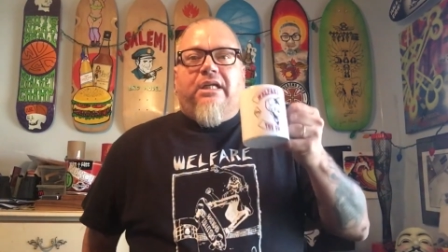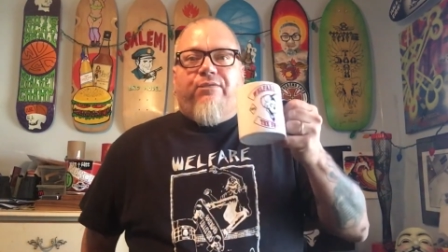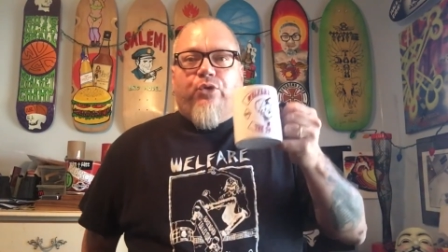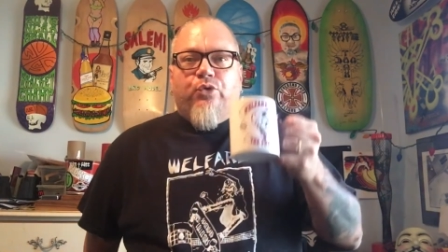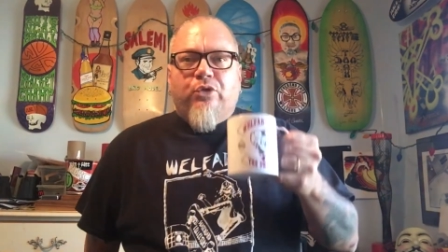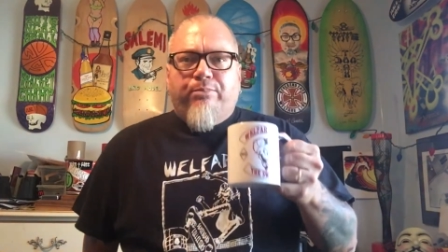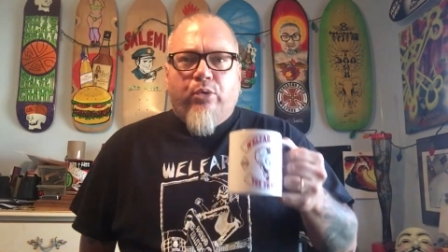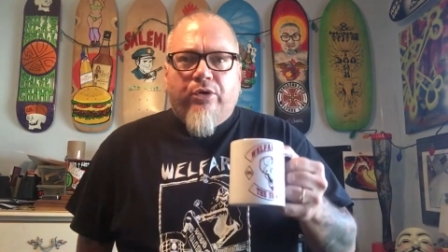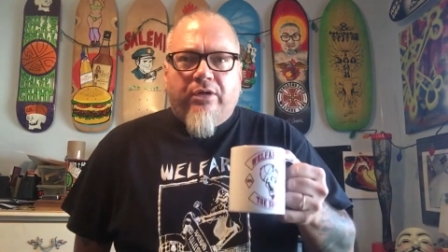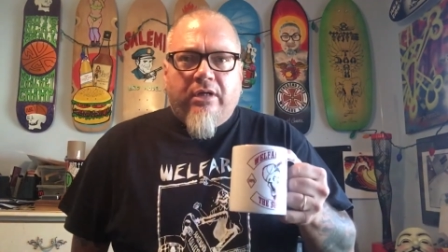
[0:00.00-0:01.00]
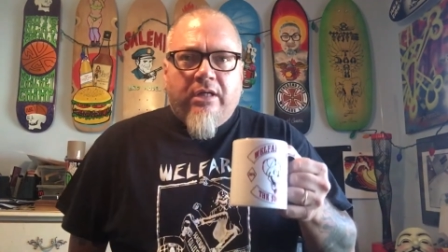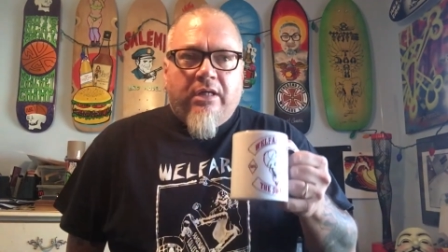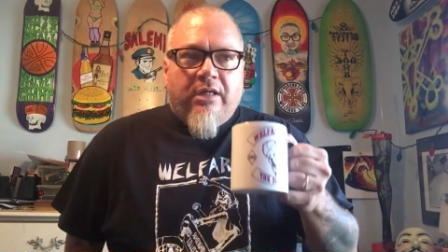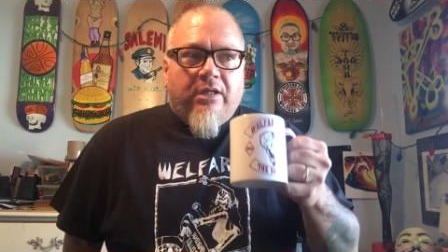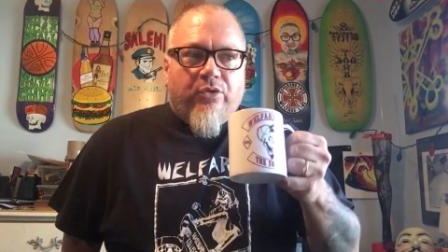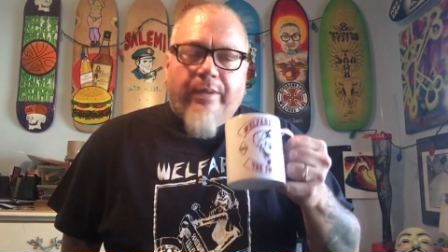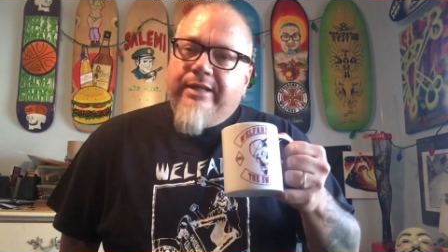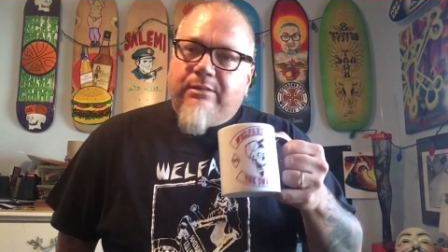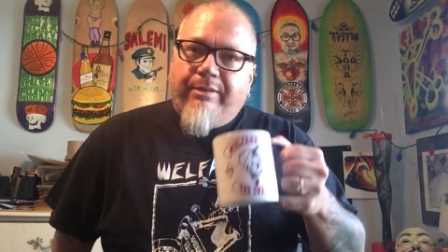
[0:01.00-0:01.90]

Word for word: If you support Duane's